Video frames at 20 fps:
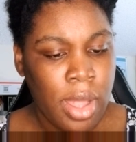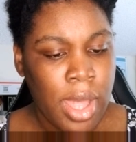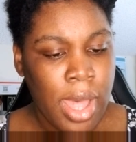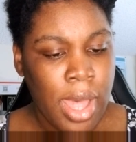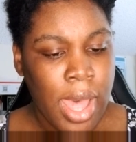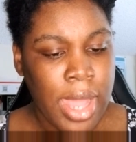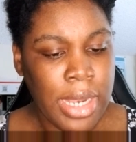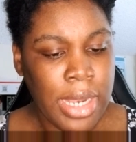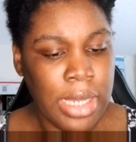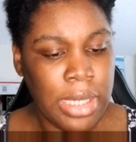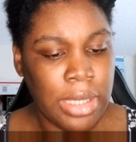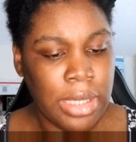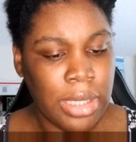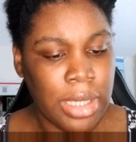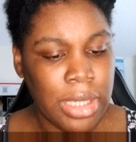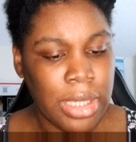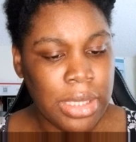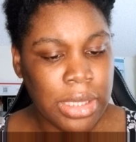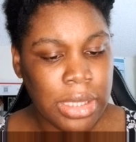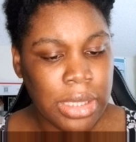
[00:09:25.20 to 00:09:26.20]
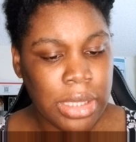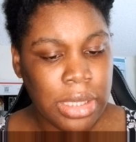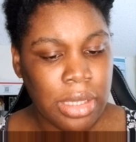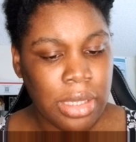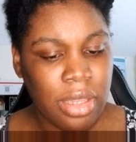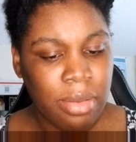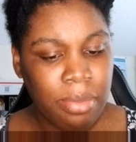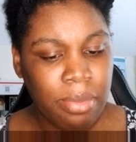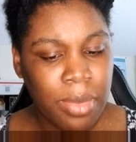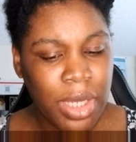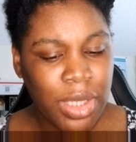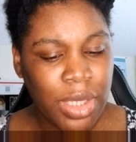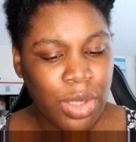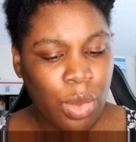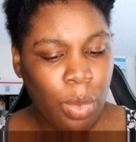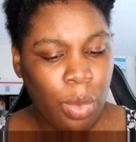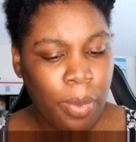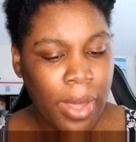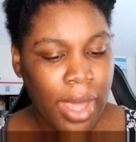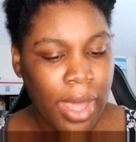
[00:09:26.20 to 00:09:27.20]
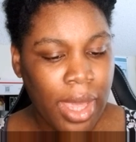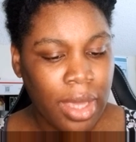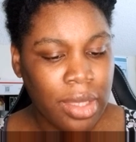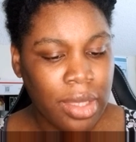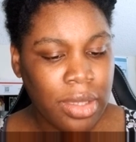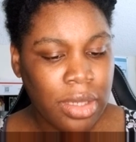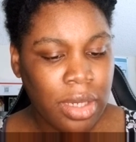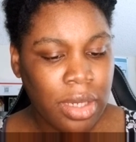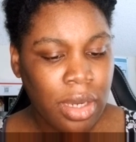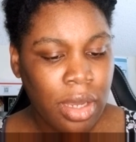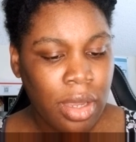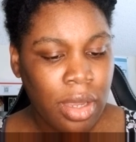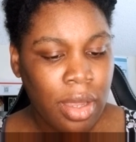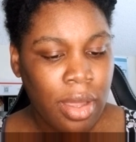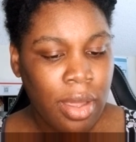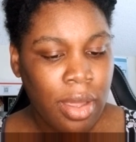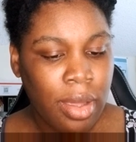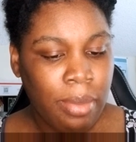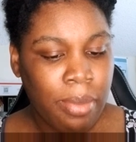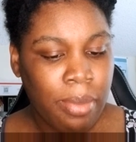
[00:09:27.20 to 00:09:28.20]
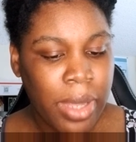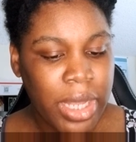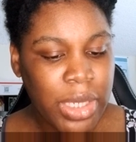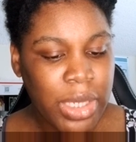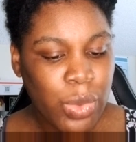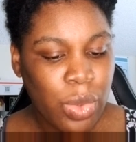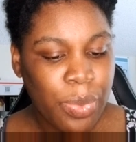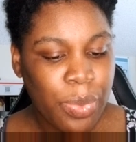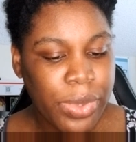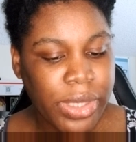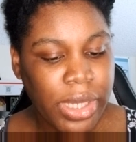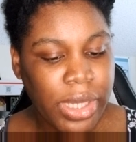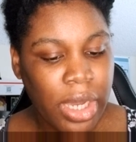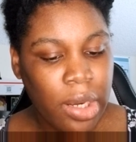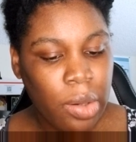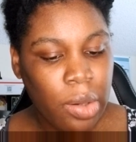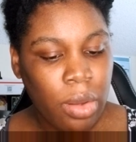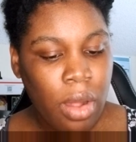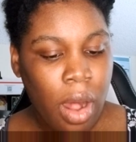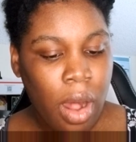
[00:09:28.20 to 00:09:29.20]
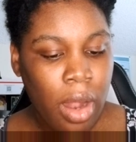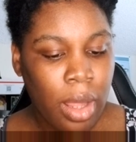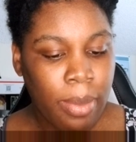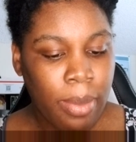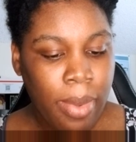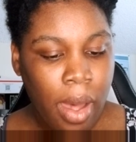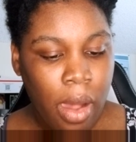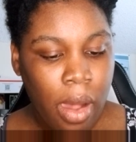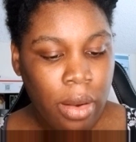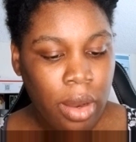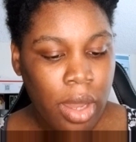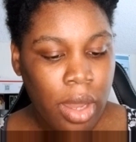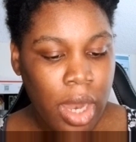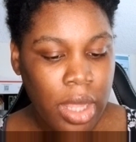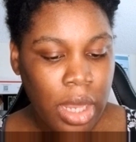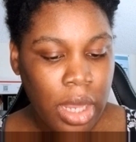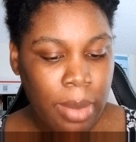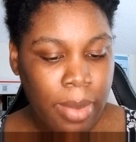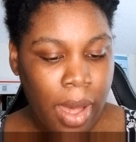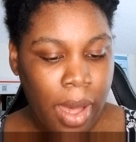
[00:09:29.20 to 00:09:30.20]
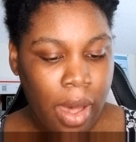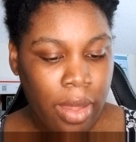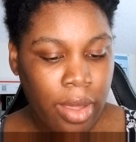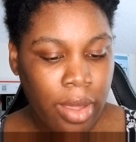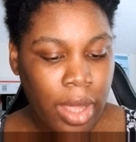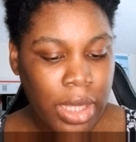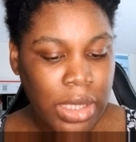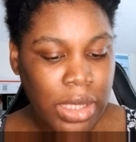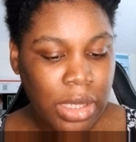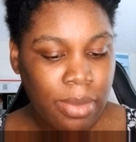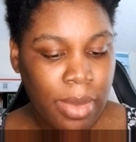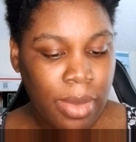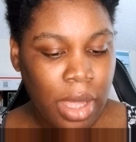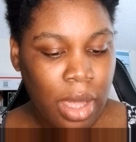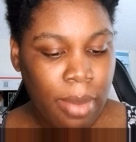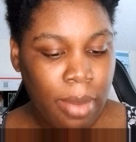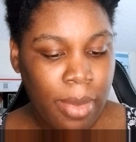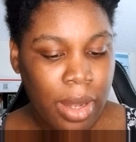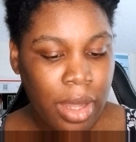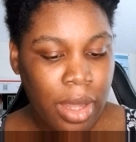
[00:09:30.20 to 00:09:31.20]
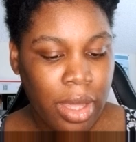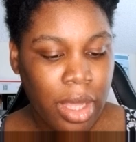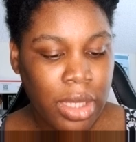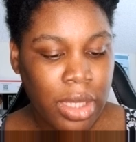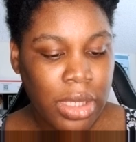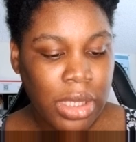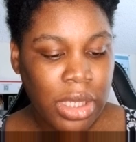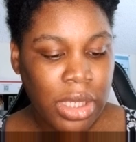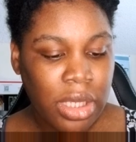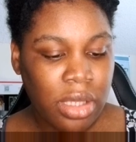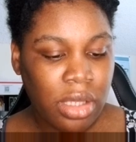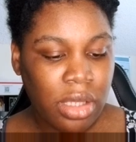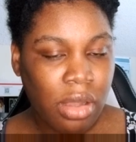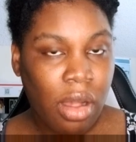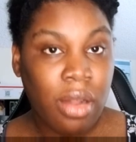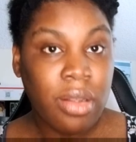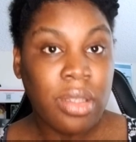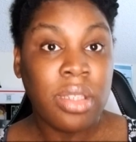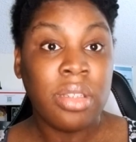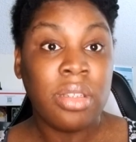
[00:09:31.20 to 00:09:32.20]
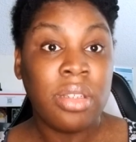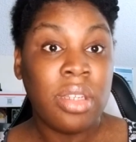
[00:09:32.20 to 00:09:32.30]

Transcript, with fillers: and yeast, miso paste, baked sweet potato, garlic powder, onion powder, and some Himalayan sea salt.